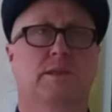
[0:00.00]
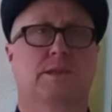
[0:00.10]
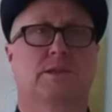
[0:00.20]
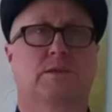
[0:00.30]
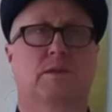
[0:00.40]

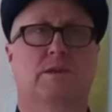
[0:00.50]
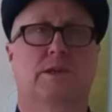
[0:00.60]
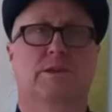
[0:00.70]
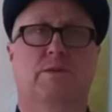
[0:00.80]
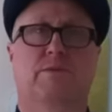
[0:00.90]
It's got like
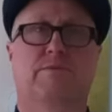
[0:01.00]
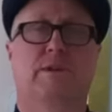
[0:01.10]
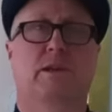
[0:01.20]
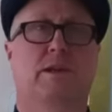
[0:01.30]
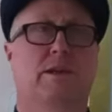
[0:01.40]
a nice
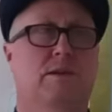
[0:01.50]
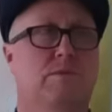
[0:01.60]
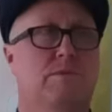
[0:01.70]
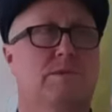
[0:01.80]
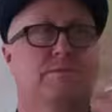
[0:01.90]
vanilla
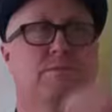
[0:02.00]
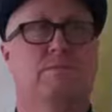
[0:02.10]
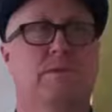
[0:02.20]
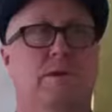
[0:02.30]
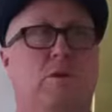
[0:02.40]
note as
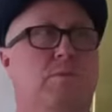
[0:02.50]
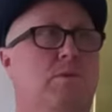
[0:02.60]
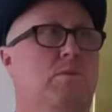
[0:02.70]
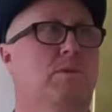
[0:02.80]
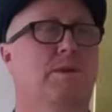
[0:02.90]
we open
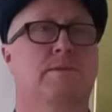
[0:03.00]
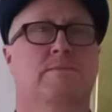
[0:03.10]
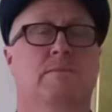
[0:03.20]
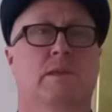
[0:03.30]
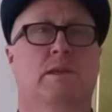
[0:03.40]
up with
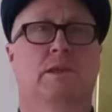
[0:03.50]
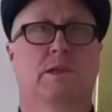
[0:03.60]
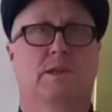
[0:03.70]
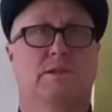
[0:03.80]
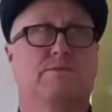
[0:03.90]

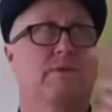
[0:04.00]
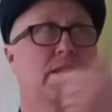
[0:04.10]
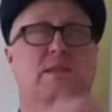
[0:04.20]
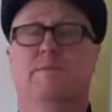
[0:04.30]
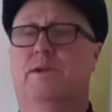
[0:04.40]
he's
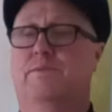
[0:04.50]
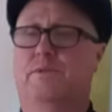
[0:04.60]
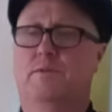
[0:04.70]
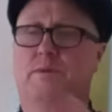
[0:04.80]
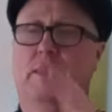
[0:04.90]
filling the
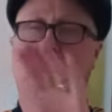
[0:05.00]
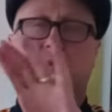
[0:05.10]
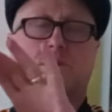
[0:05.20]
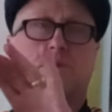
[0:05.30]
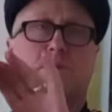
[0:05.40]
bedroom and now
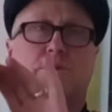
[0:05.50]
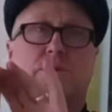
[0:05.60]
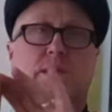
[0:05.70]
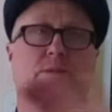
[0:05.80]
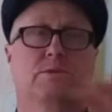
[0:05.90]
he's got the other
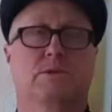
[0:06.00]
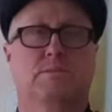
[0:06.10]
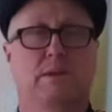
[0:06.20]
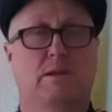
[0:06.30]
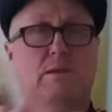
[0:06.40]
notes
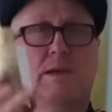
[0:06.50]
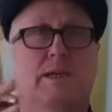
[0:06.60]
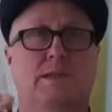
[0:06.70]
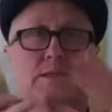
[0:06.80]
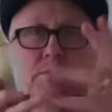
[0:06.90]

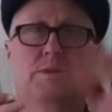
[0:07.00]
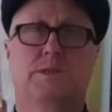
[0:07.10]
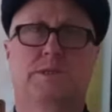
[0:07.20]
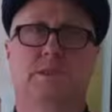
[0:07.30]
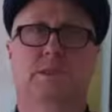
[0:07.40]
malconiting with
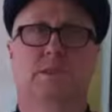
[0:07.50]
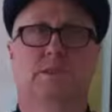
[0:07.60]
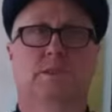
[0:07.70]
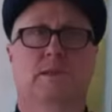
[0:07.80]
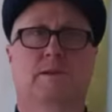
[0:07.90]
it and
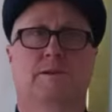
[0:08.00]
it's